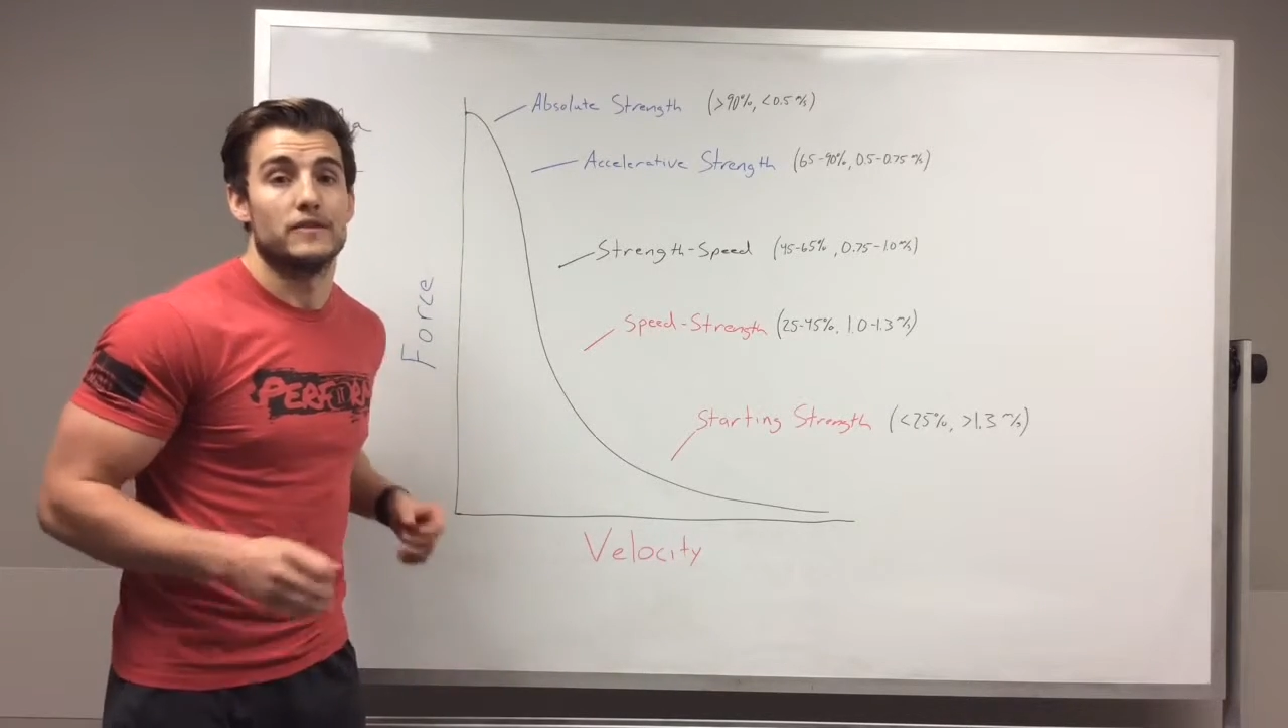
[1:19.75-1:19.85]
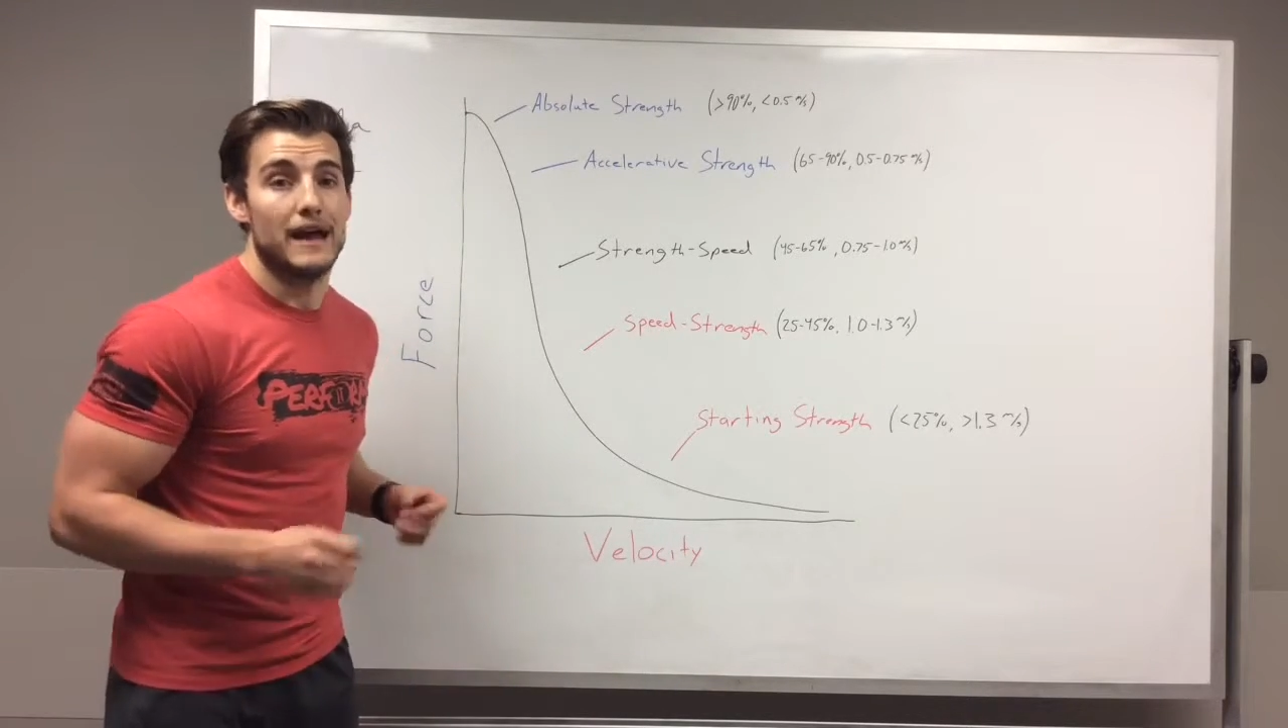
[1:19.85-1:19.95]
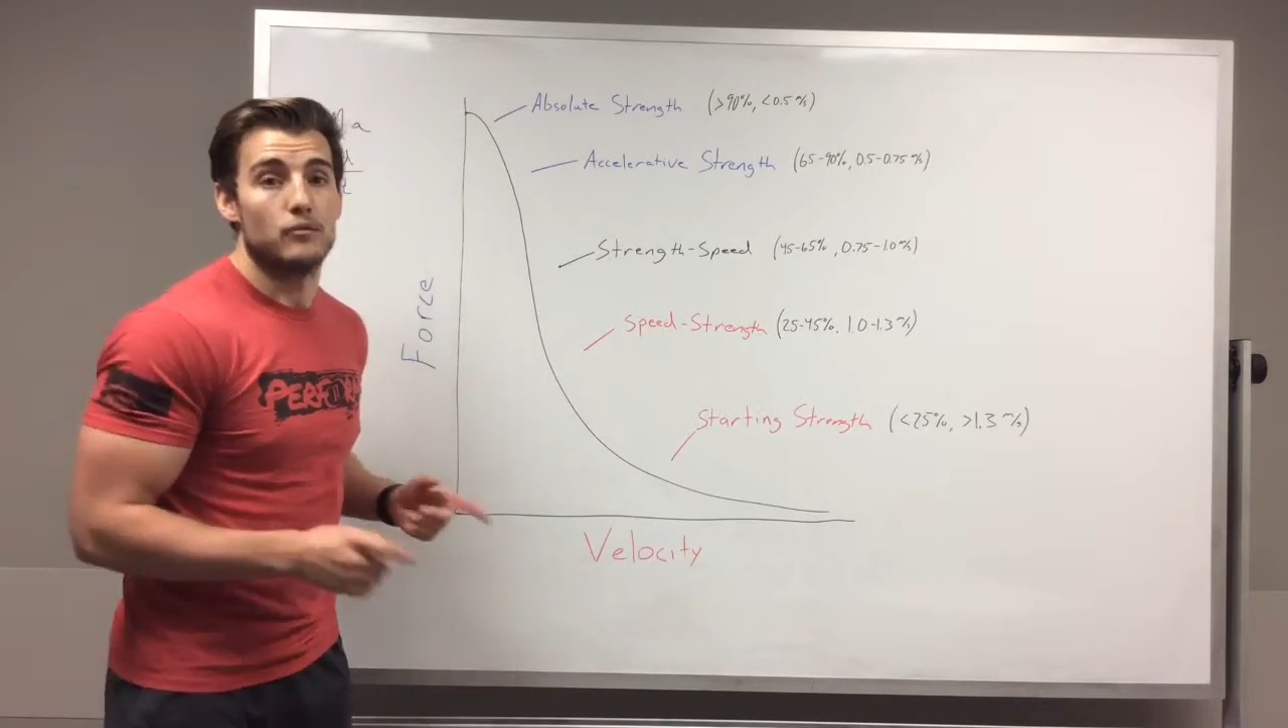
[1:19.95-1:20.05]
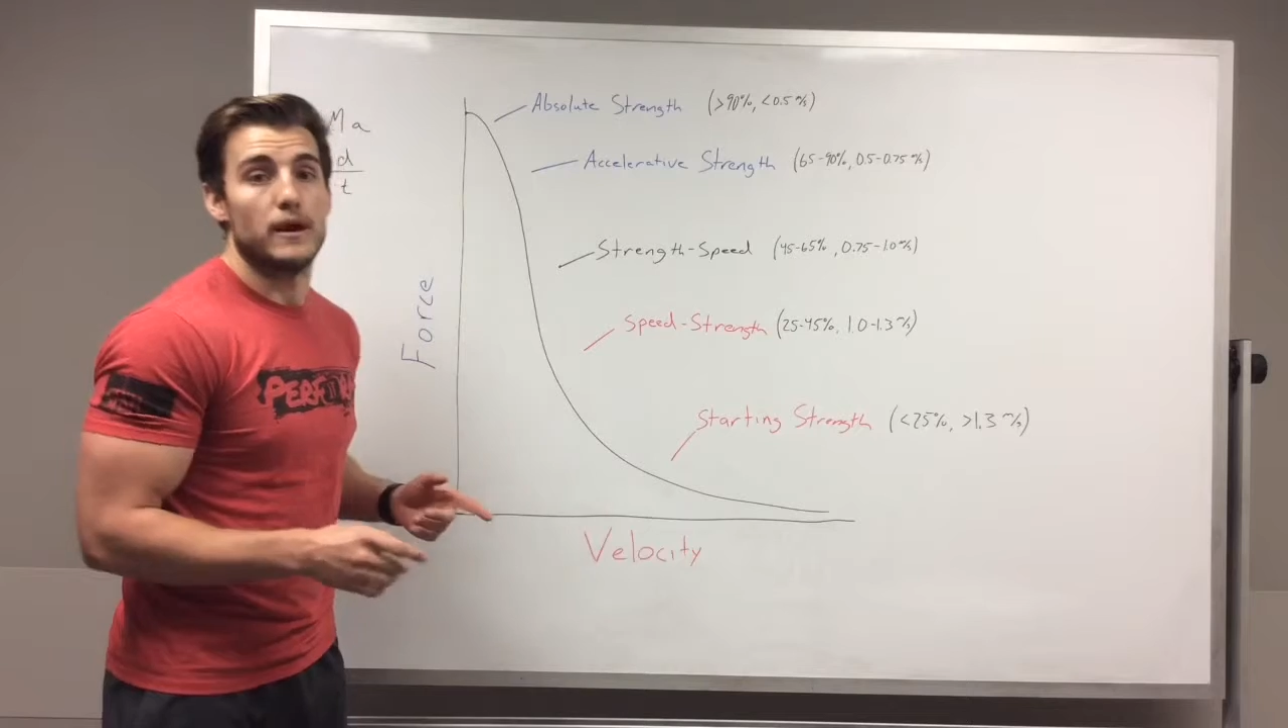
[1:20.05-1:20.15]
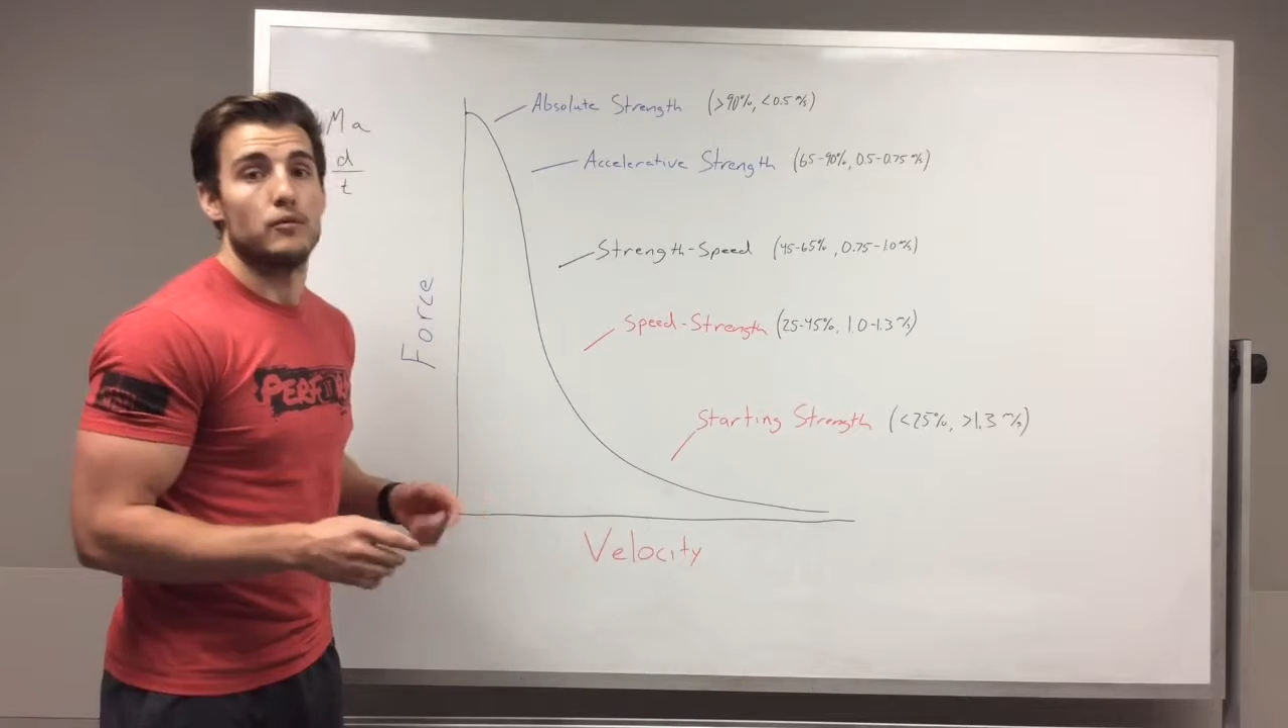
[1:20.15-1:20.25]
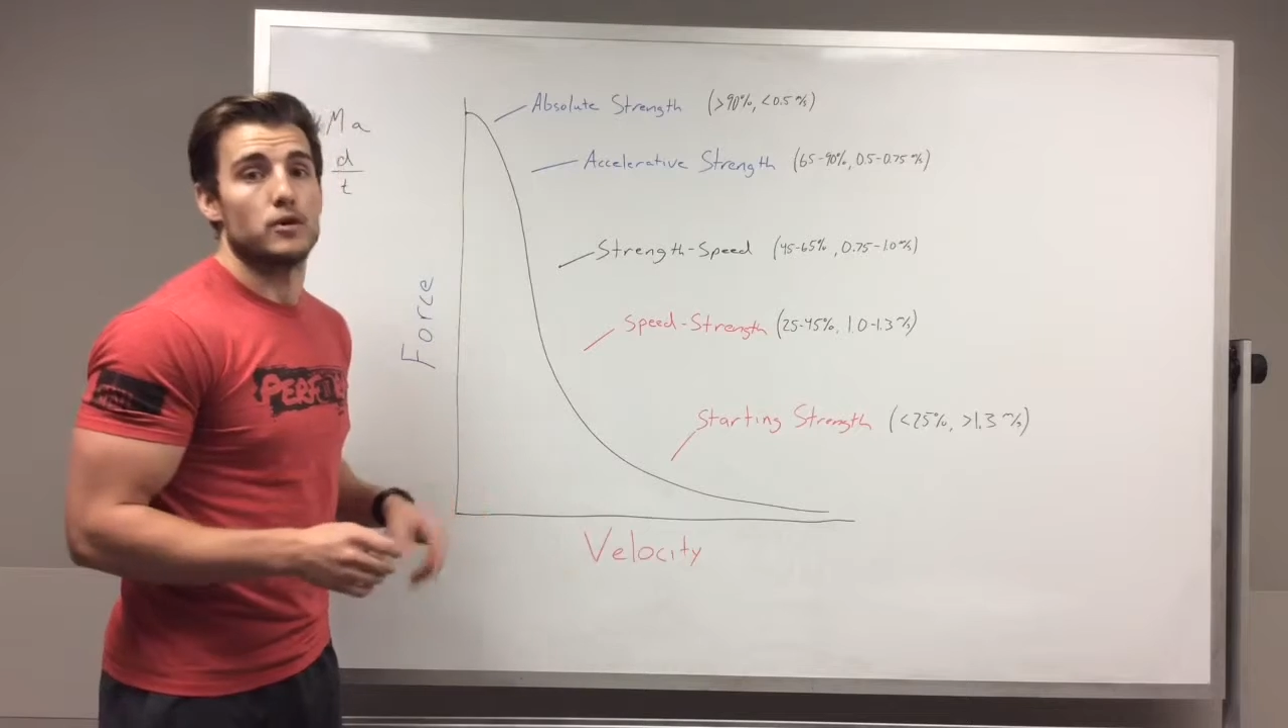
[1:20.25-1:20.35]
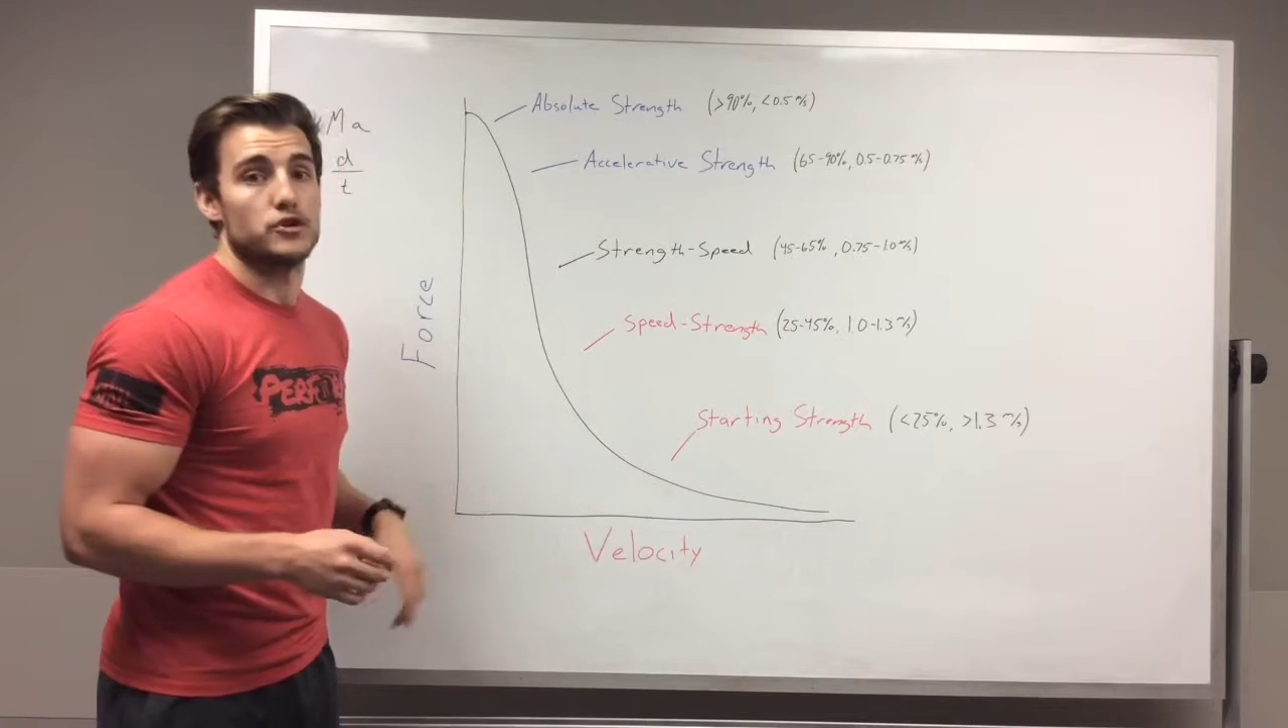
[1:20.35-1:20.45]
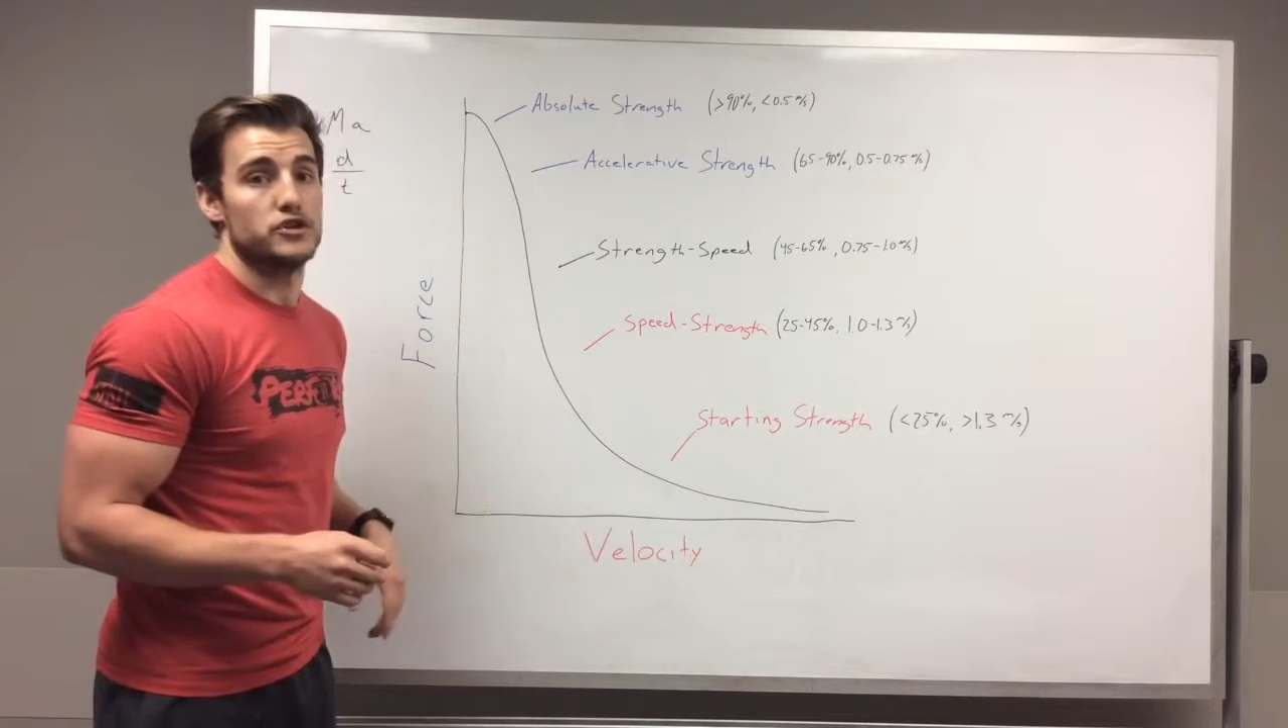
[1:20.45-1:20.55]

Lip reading: that rightward